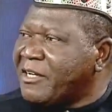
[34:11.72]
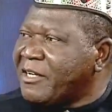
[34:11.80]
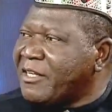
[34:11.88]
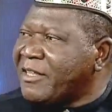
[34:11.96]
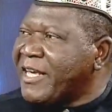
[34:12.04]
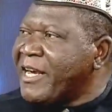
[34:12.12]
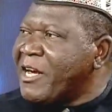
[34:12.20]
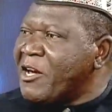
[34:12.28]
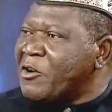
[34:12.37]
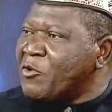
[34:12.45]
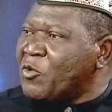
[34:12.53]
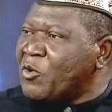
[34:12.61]
they
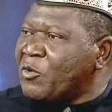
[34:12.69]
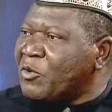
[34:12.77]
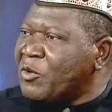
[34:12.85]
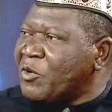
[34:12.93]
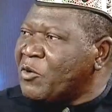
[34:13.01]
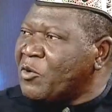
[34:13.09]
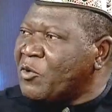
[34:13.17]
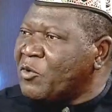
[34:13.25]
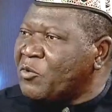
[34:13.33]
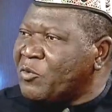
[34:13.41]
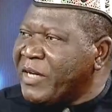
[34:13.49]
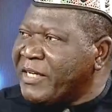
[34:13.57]

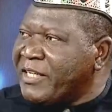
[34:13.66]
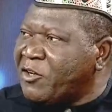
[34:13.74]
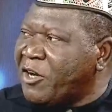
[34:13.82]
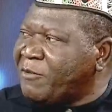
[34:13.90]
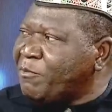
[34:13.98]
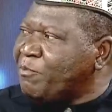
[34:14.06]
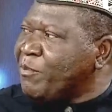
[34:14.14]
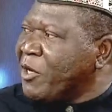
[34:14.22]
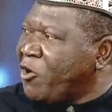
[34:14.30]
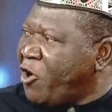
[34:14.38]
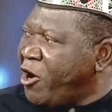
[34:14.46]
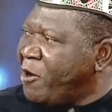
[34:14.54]
did not
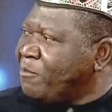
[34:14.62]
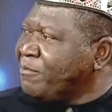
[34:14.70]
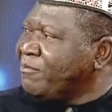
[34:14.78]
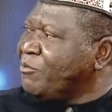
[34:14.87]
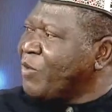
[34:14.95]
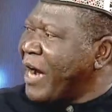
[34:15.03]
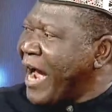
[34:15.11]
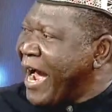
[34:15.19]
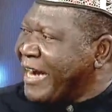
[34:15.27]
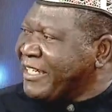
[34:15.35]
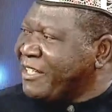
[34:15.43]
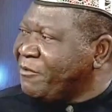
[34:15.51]
become
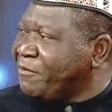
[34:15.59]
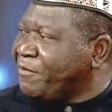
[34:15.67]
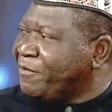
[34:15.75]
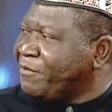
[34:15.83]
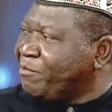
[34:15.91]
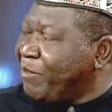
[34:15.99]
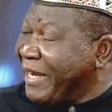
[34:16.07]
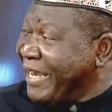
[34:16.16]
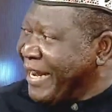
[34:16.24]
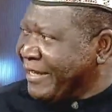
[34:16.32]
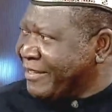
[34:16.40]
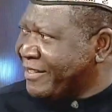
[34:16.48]
active
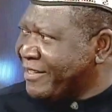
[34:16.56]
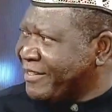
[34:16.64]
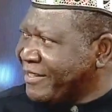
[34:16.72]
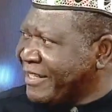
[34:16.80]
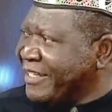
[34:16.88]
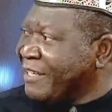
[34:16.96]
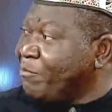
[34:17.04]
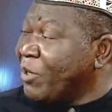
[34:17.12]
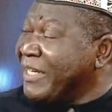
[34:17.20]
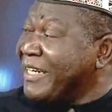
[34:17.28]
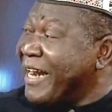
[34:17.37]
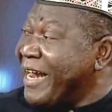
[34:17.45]
players in the
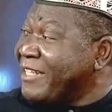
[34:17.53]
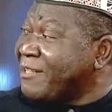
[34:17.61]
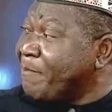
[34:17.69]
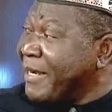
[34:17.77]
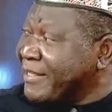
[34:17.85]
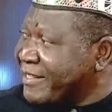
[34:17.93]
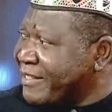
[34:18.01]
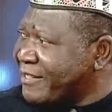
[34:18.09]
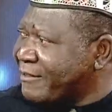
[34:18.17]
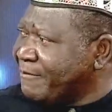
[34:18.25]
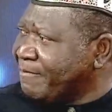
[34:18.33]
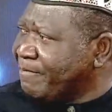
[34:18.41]
political space
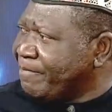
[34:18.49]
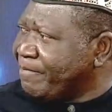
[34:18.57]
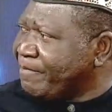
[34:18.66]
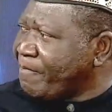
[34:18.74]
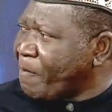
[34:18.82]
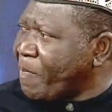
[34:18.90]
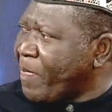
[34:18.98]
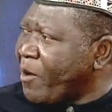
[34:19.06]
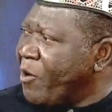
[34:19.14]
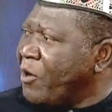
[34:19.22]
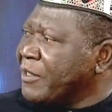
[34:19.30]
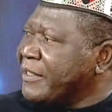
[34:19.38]

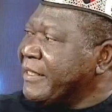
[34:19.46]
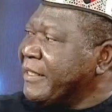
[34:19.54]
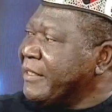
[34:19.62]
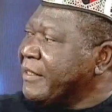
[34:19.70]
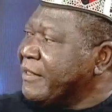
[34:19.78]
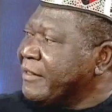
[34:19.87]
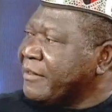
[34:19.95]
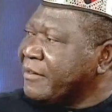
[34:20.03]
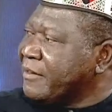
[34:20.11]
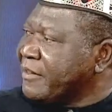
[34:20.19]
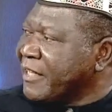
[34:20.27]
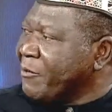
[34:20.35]
until
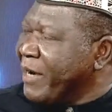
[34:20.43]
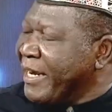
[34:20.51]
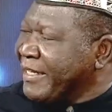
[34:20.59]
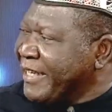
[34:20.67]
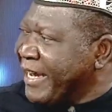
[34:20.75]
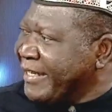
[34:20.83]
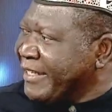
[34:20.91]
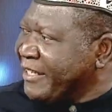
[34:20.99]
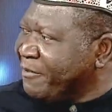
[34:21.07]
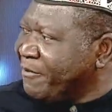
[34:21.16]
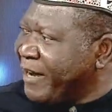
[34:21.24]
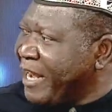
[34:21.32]
they were in their
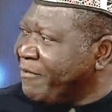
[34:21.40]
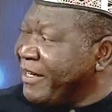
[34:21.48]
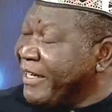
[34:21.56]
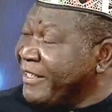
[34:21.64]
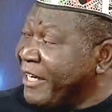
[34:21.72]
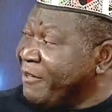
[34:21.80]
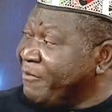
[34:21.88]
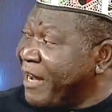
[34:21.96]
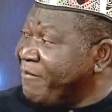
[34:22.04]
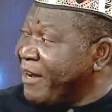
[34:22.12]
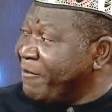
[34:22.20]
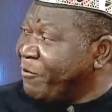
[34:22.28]
35
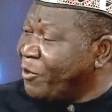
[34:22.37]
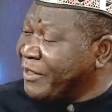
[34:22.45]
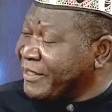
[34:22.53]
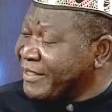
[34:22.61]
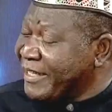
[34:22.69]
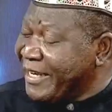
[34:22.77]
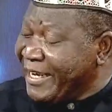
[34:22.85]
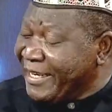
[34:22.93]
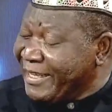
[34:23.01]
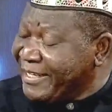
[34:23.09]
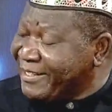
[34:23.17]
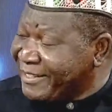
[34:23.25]
and 40s.
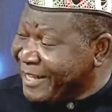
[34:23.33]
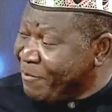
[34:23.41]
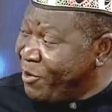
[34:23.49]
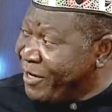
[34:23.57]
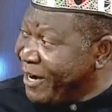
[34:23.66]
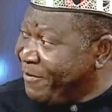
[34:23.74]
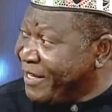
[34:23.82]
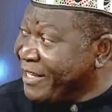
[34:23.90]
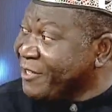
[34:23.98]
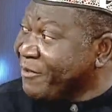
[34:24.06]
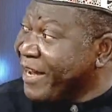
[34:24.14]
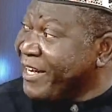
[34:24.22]
This demography
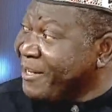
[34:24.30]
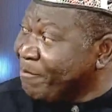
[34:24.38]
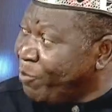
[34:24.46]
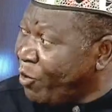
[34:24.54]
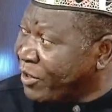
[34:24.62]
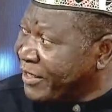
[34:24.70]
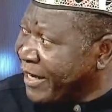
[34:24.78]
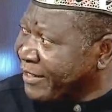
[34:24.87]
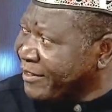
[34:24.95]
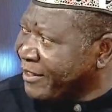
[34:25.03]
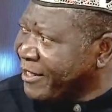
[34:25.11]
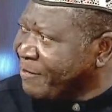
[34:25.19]
is very important
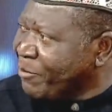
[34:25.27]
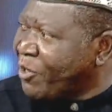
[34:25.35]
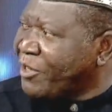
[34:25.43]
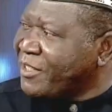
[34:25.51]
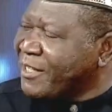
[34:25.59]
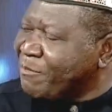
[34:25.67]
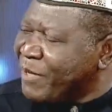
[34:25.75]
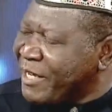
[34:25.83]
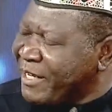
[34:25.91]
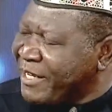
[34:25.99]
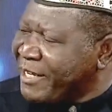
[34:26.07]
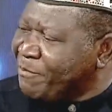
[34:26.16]
because
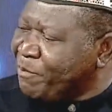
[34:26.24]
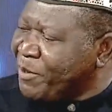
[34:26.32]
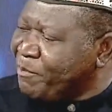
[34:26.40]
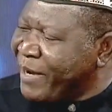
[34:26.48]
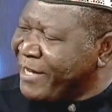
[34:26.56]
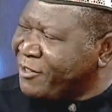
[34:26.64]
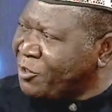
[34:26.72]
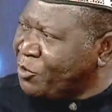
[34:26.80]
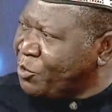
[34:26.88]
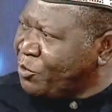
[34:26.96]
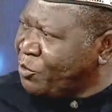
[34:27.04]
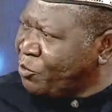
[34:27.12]
it prepares
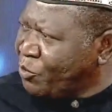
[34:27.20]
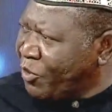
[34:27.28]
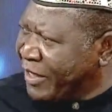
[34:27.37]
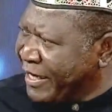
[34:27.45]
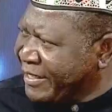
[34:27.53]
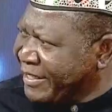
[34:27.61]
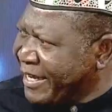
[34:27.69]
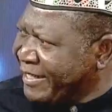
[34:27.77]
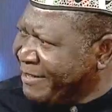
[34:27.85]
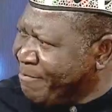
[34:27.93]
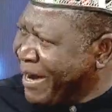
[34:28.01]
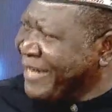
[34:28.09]
you to understand the
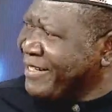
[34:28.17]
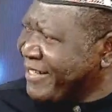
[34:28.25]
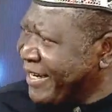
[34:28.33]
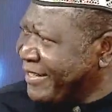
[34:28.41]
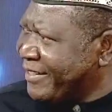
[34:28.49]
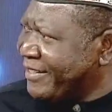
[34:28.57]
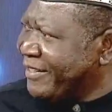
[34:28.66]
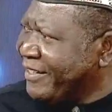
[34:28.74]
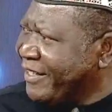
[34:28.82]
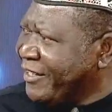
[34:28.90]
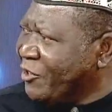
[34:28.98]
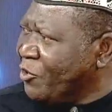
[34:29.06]
mindset.
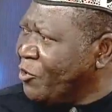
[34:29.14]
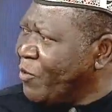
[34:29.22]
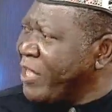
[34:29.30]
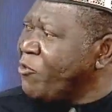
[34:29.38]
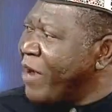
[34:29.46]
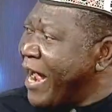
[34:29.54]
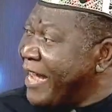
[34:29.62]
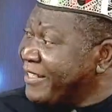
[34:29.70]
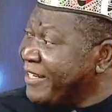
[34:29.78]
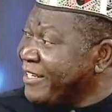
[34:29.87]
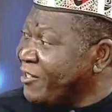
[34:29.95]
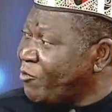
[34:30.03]
You know, when you are
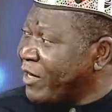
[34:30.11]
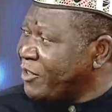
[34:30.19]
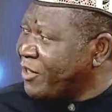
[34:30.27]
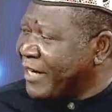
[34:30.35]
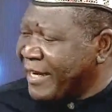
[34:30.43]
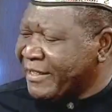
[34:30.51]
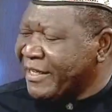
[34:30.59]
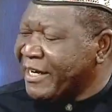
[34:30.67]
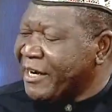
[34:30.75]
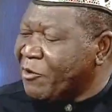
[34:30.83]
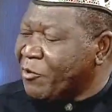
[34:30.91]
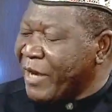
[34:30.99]
asking this question that
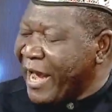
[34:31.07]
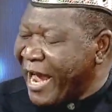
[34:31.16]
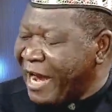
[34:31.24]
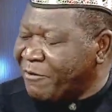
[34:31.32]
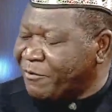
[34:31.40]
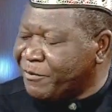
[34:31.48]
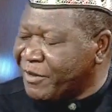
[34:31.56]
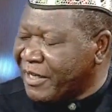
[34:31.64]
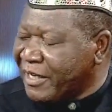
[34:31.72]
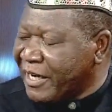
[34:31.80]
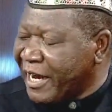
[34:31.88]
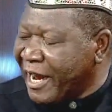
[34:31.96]
we have
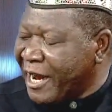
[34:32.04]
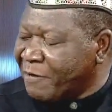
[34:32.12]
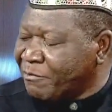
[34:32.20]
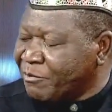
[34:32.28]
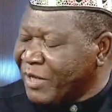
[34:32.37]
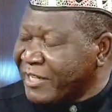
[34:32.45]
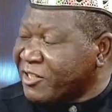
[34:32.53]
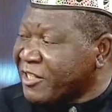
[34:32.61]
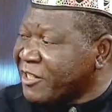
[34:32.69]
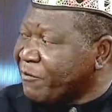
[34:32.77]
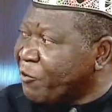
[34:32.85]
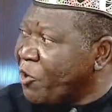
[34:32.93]
a
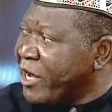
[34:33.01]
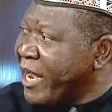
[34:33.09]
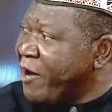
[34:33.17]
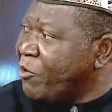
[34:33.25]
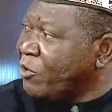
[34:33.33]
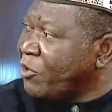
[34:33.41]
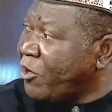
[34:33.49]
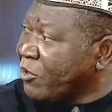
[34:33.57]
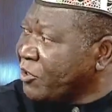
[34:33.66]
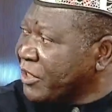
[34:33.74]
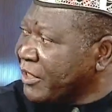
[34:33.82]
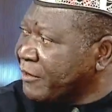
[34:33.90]
64-year-old
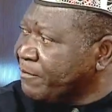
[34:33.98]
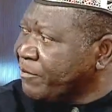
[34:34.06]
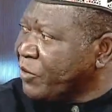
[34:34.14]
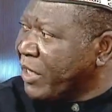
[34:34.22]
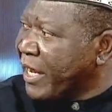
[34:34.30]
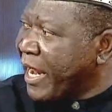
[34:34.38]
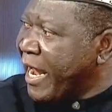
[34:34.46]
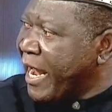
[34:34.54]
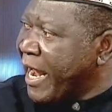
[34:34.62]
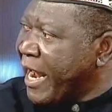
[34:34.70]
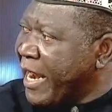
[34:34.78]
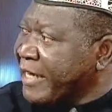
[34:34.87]
country
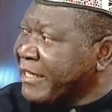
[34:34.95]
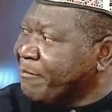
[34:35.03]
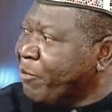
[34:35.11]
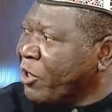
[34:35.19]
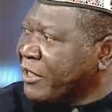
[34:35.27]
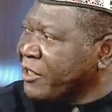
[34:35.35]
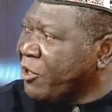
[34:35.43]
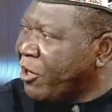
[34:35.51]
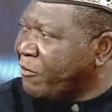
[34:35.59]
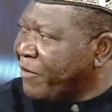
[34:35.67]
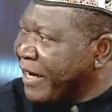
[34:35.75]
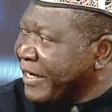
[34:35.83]
in the body
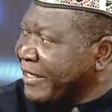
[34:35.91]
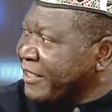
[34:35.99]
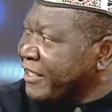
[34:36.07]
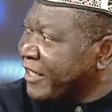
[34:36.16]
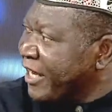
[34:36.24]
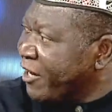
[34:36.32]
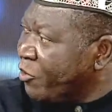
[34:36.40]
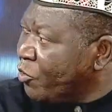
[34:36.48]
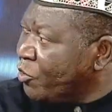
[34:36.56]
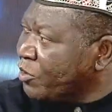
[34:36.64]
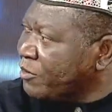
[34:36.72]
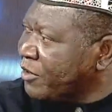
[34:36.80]
of an
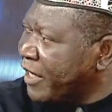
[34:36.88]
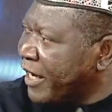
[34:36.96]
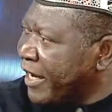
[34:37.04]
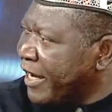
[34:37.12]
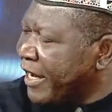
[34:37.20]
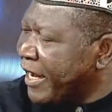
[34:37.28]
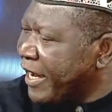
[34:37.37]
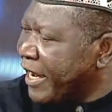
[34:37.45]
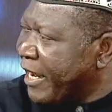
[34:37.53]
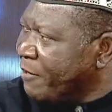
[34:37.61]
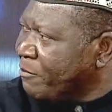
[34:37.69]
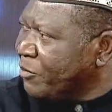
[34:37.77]
18-year-old
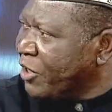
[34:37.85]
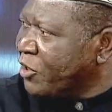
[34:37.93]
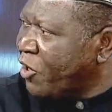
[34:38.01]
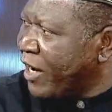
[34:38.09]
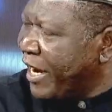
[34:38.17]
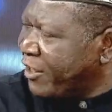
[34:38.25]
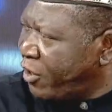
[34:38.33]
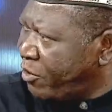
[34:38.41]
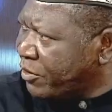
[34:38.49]
person, young adult.